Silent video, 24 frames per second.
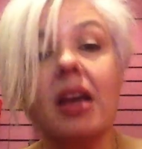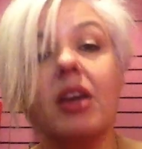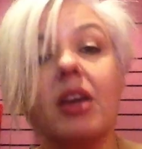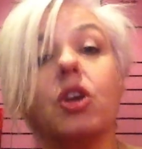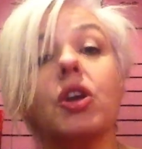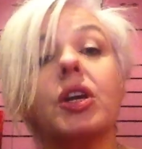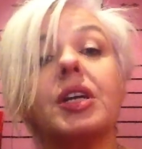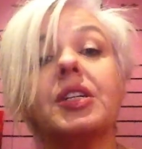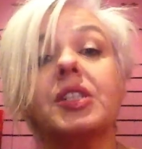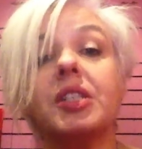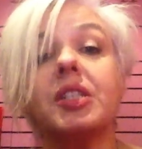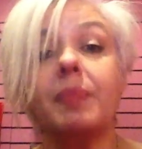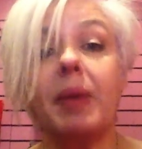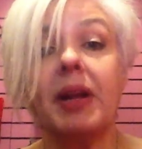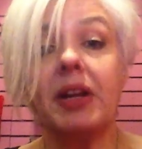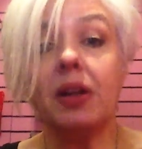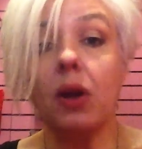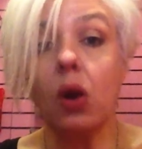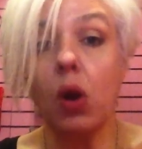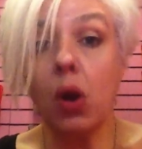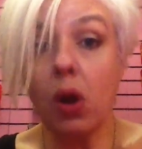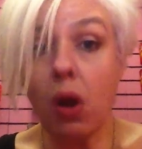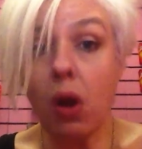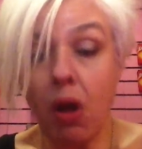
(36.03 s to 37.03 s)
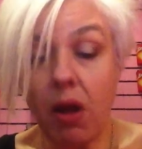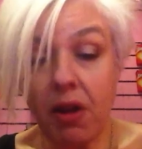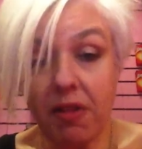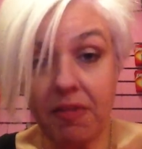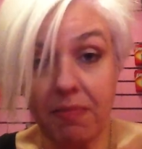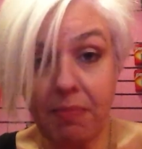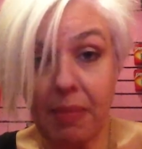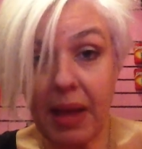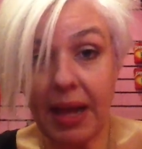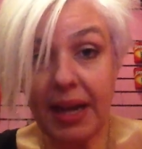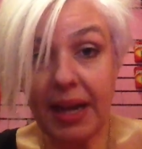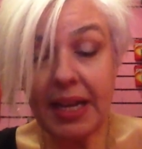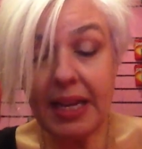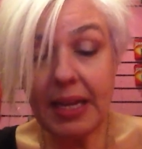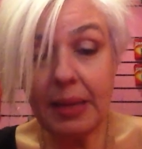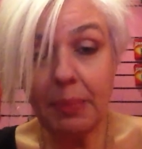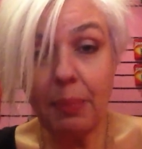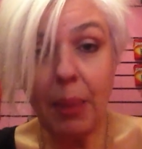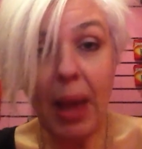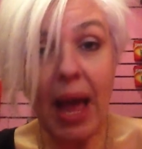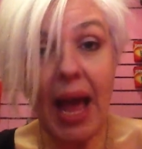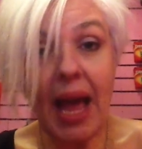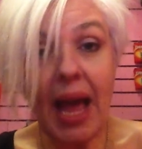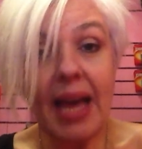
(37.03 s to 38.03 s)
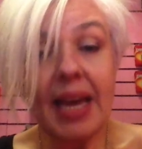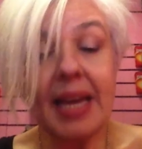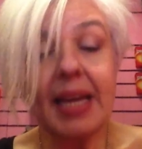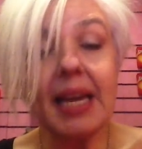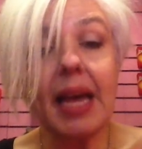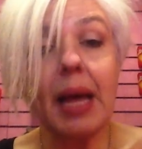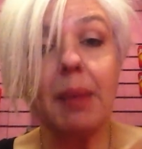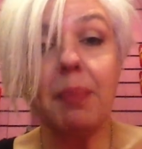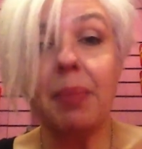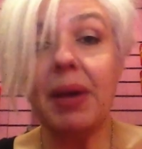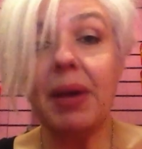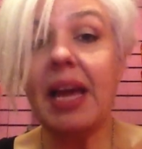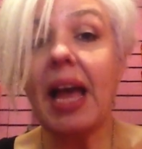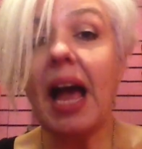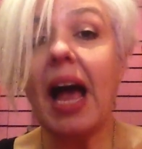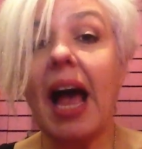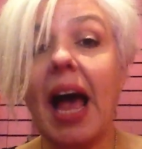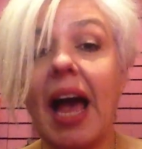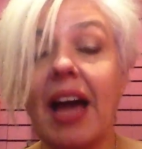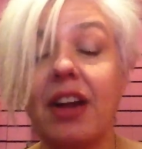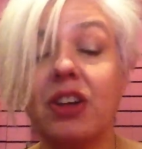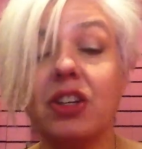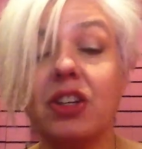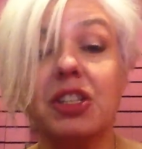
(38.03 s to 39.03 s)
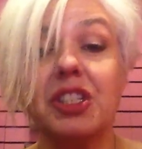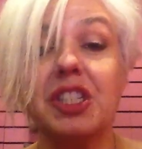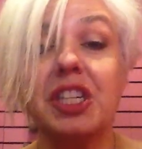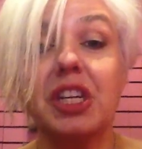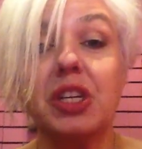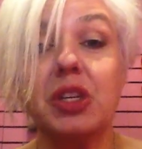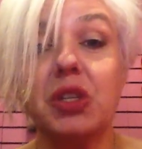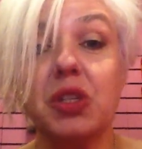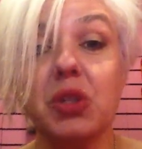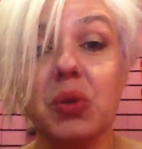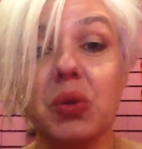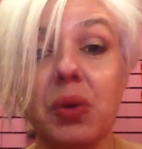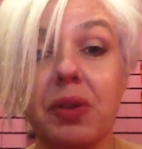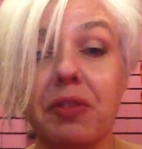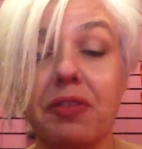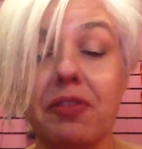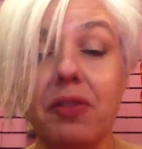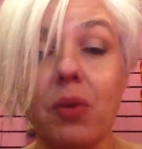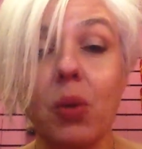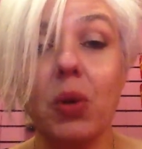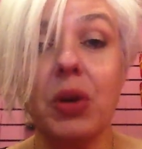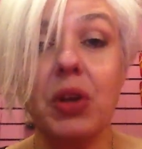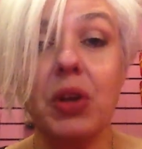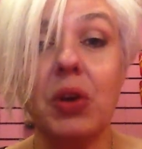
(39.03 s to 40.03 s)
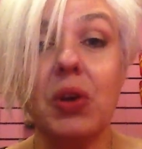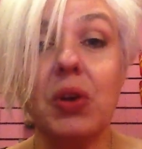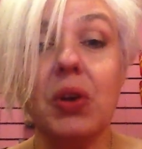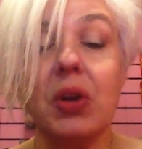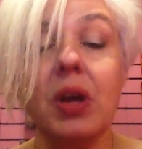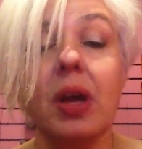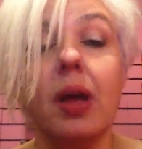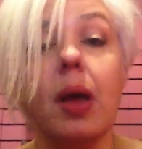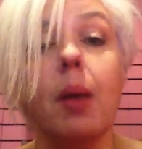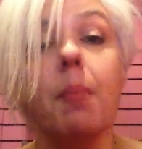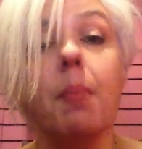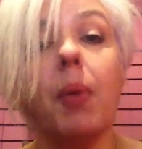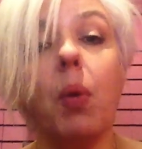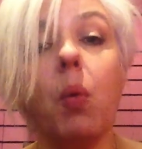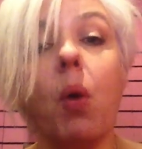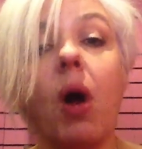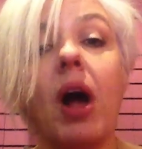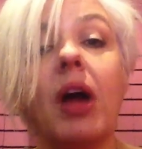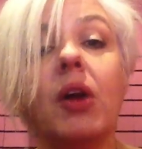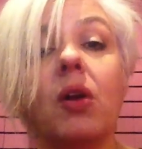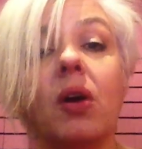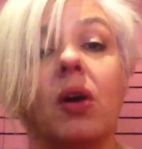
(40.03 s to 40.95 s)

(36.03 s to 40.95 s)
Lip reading: You can spend a lot of money paying a PR agency to do it for you, but why